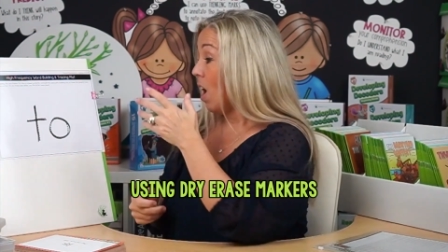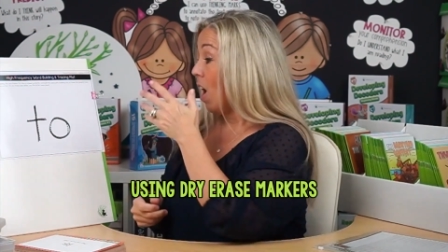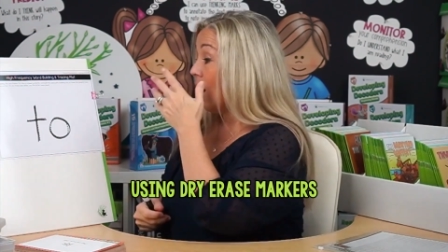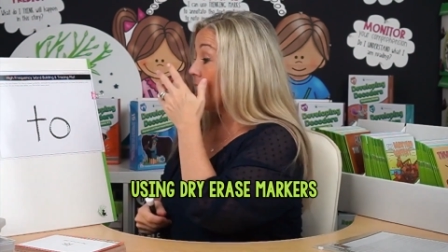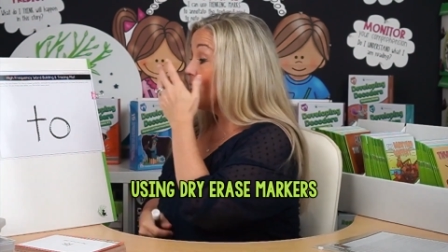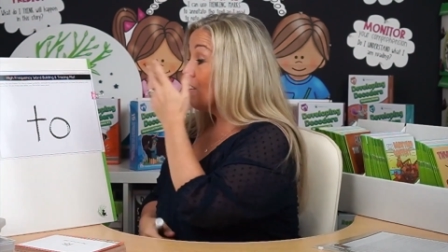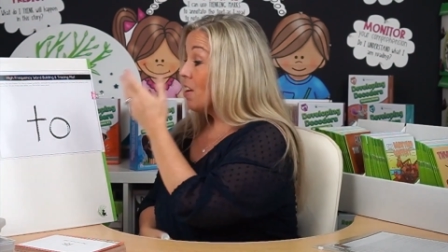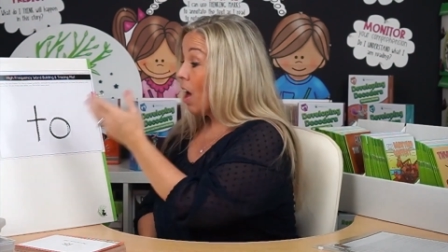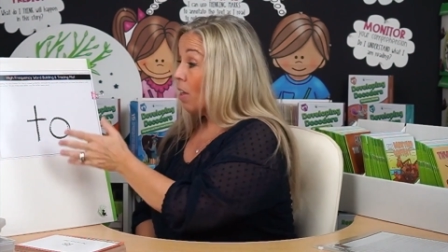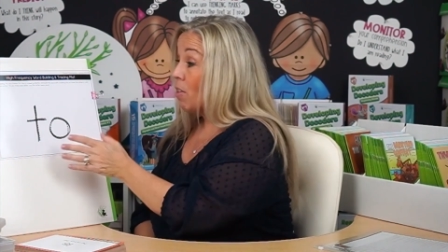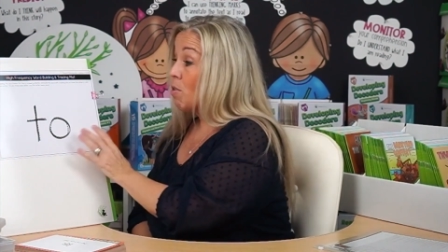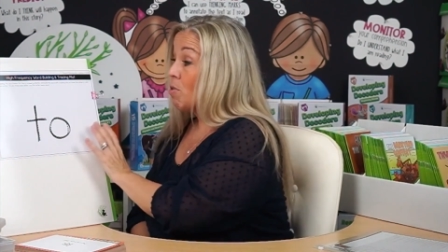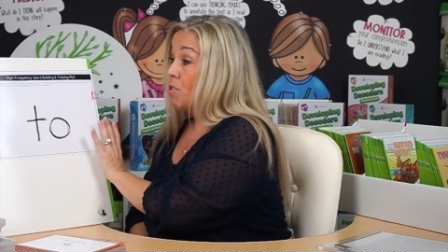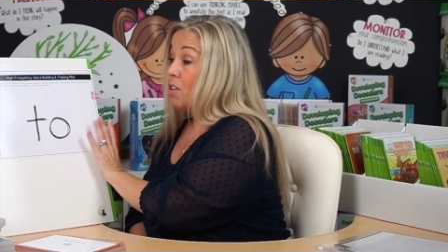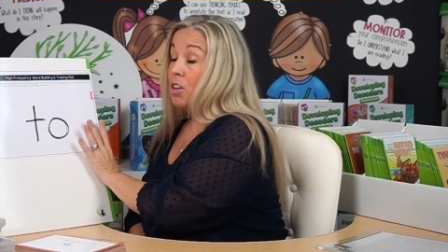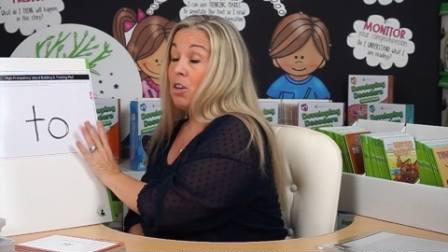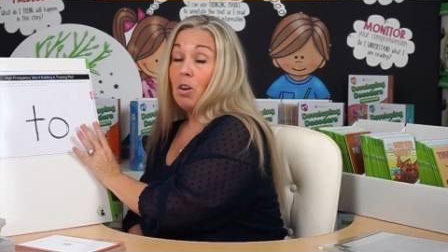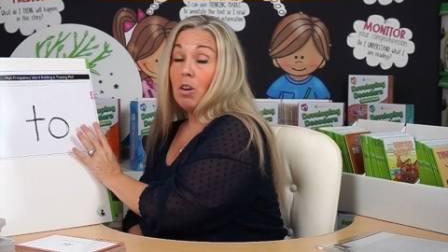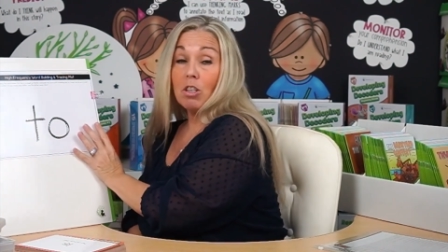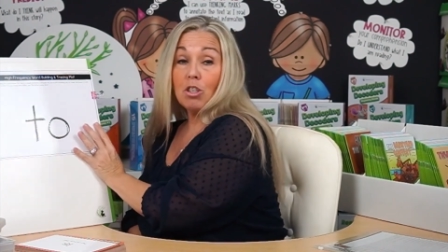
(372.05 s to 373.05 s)
Another
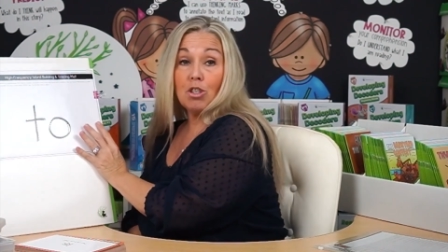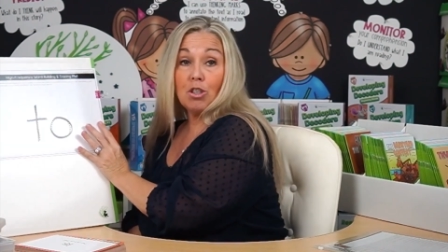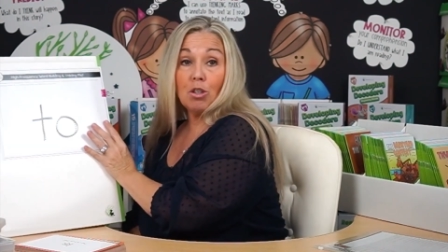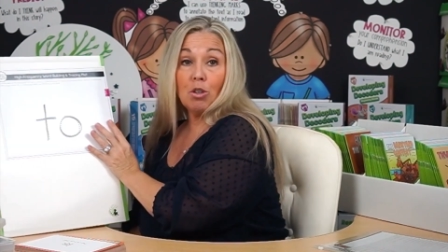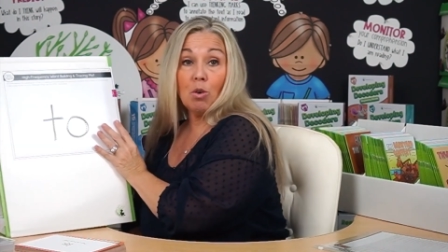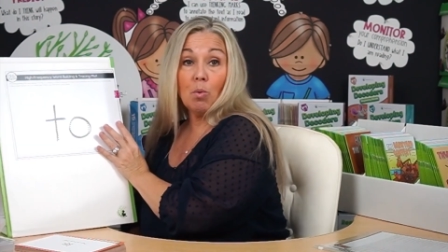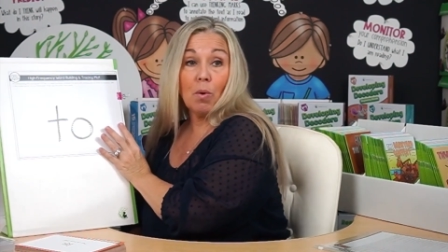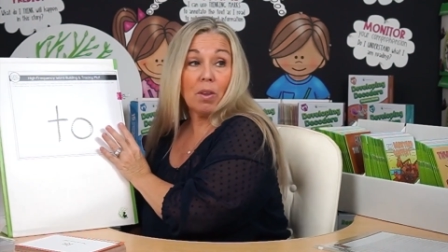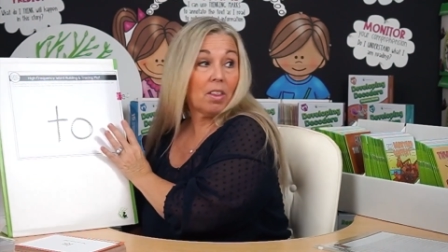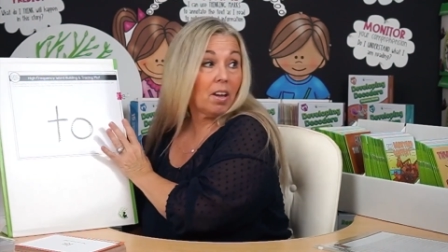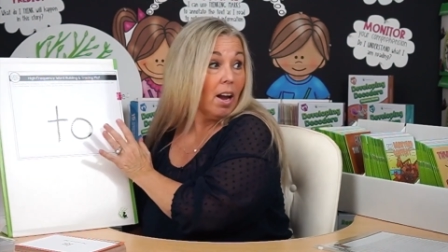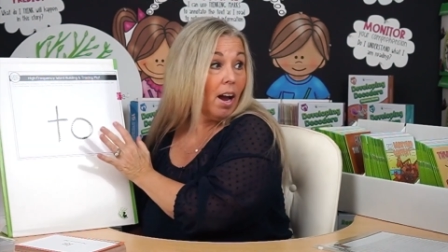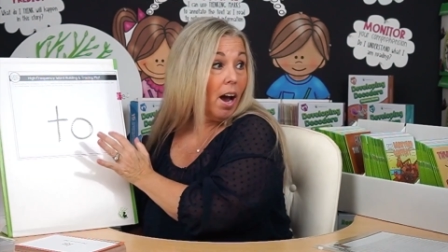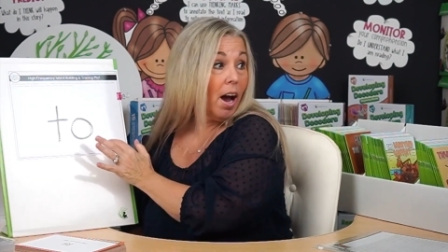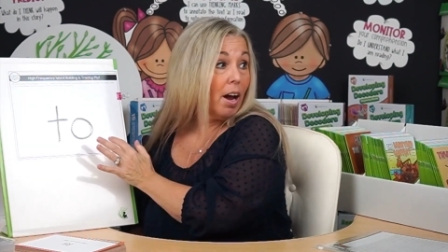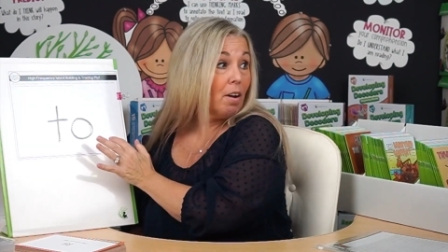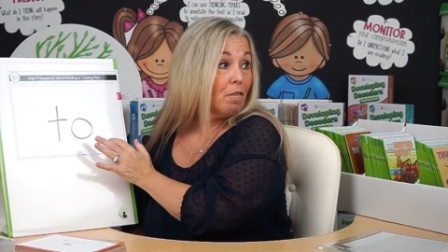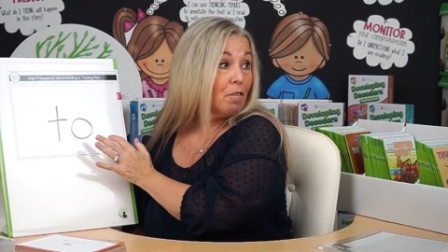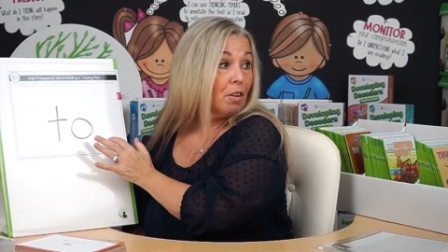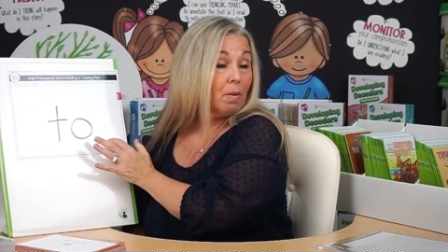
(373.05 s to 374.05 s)
thing you could do with a
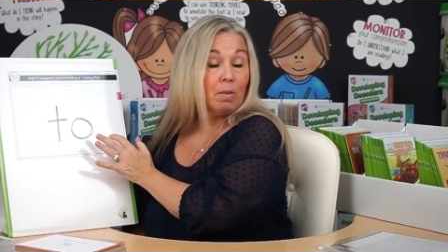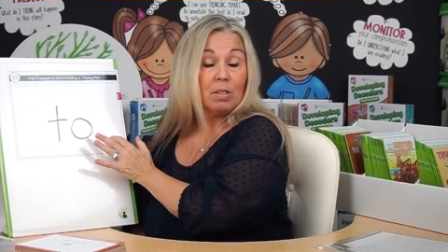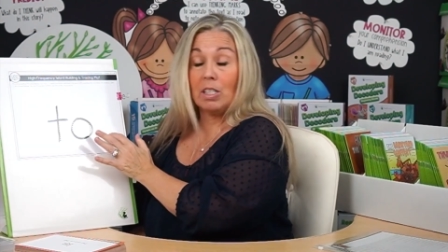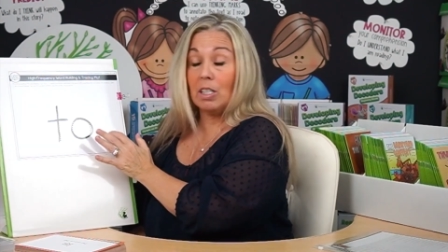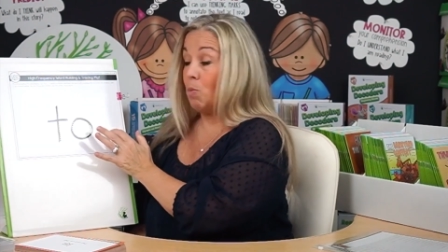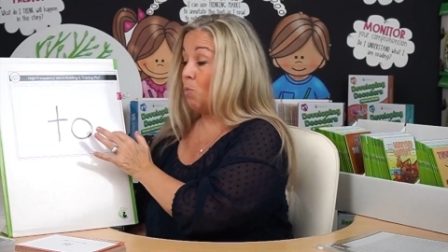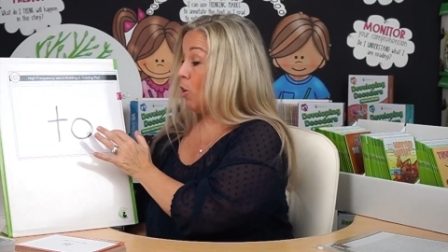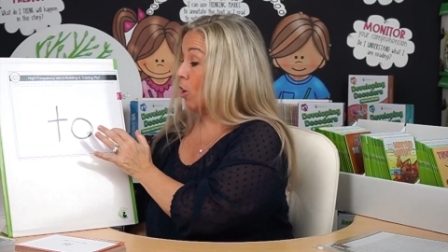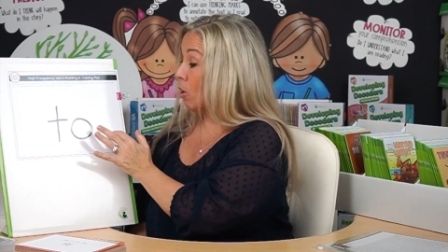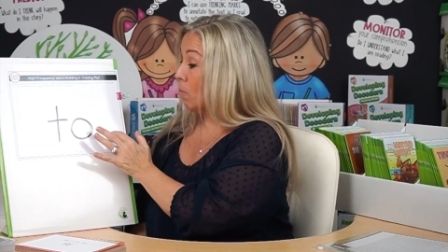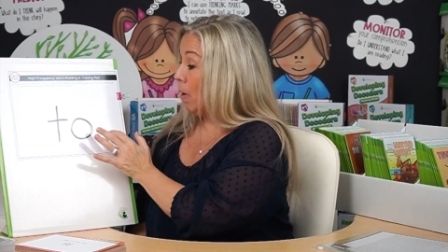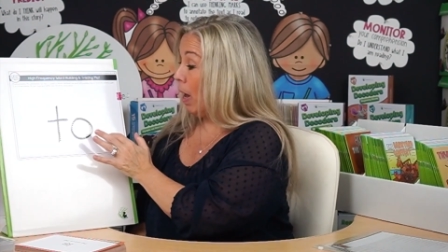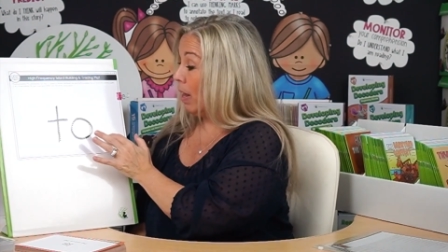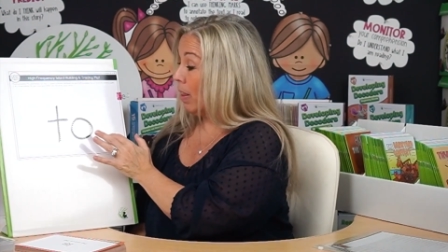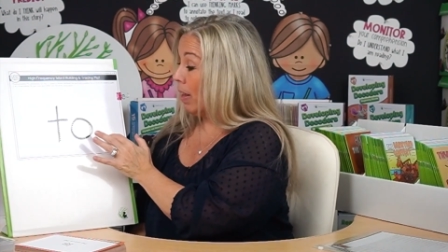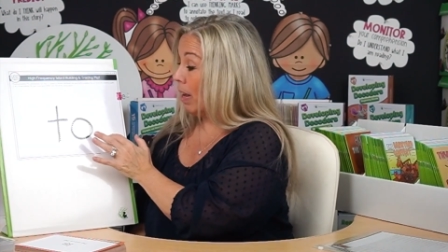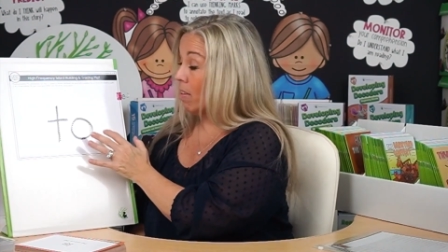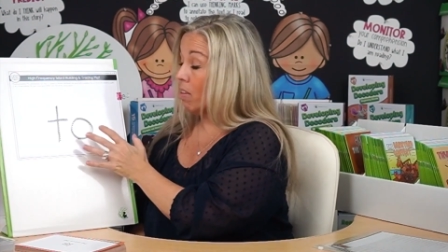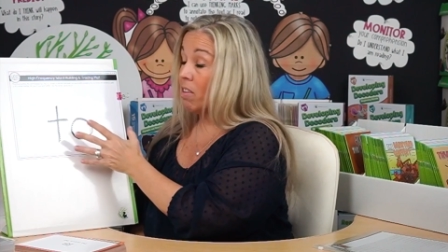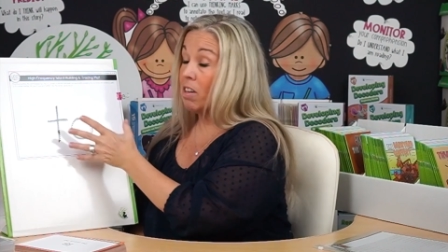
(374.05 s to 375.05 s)
high-frequency work mat
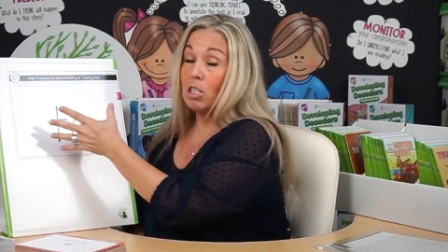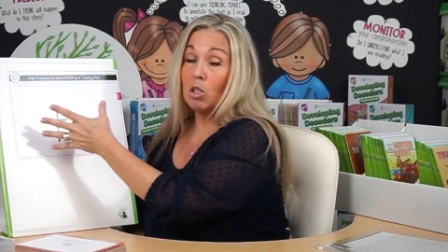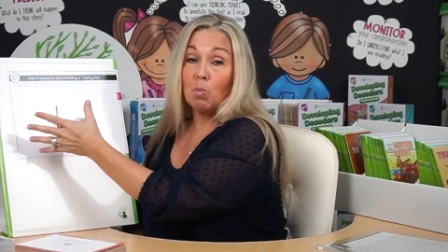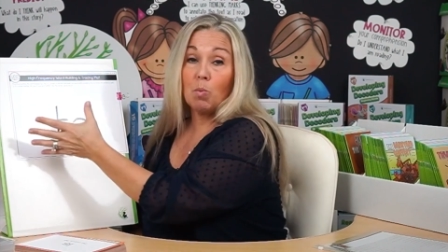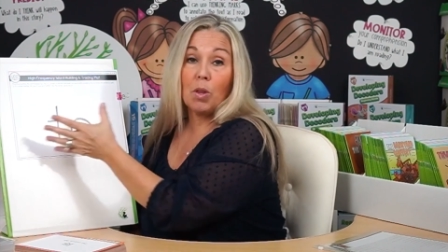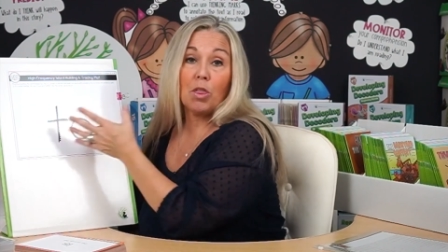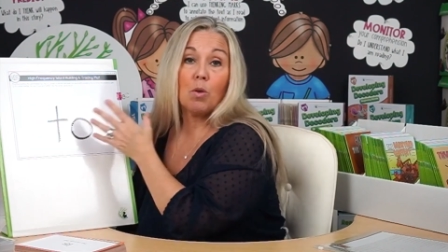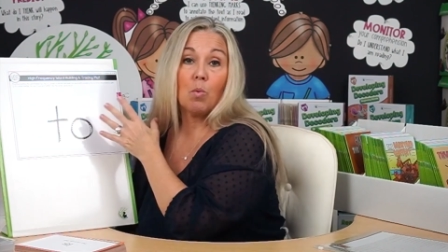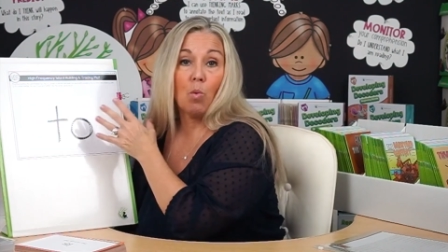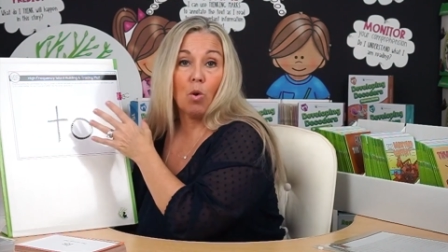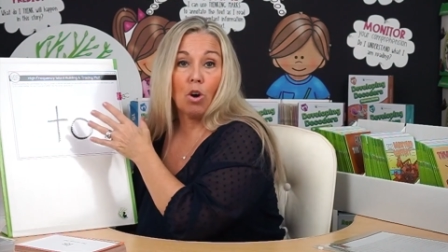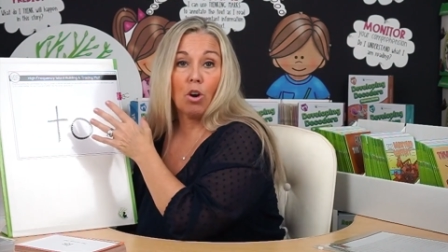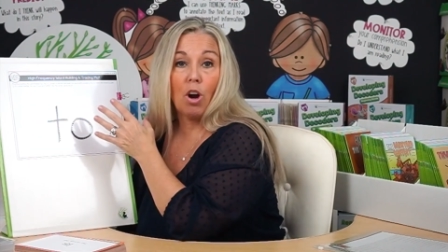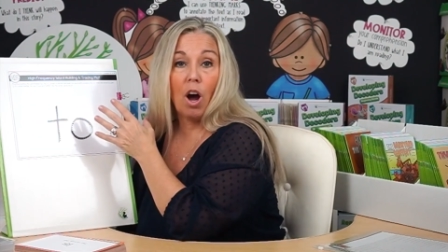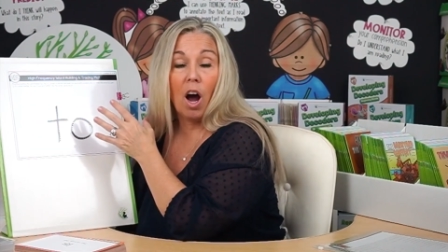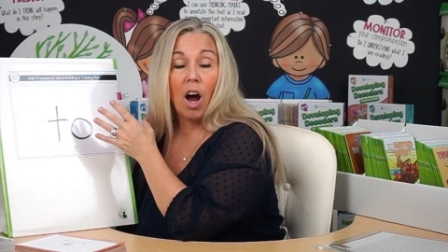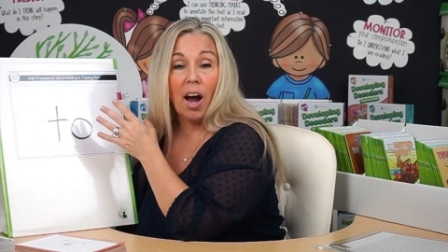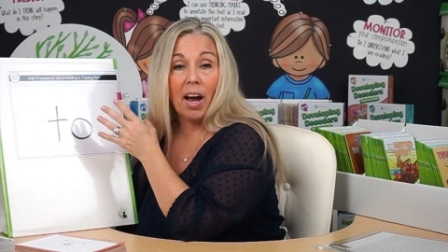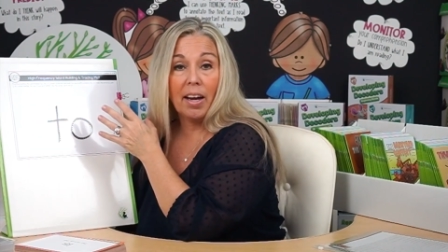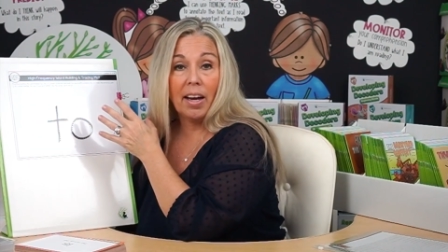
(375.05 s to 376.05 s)
like this with the word
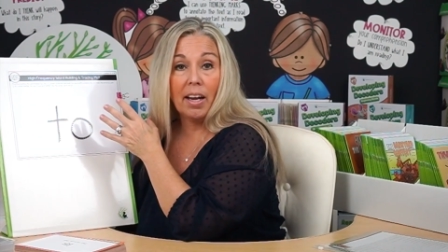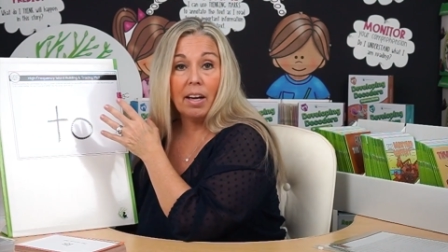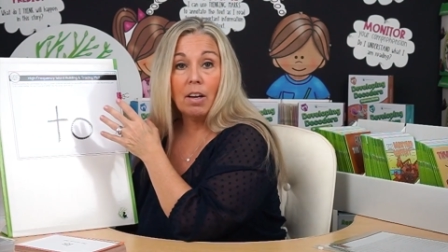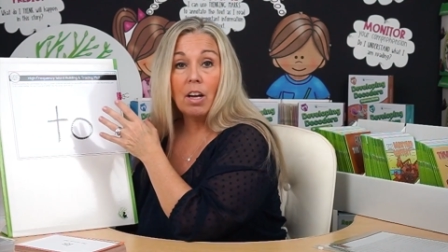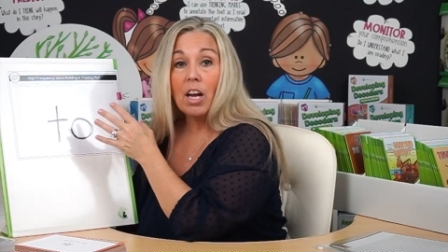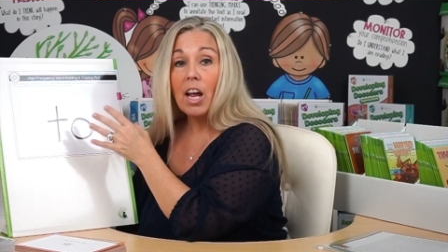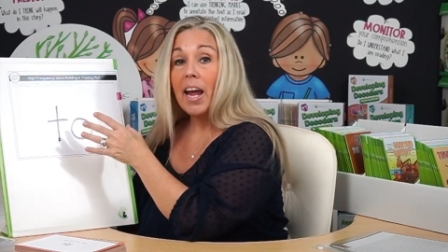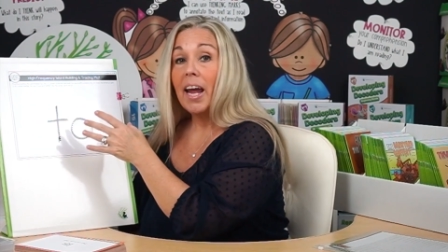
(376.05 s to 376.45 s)
on it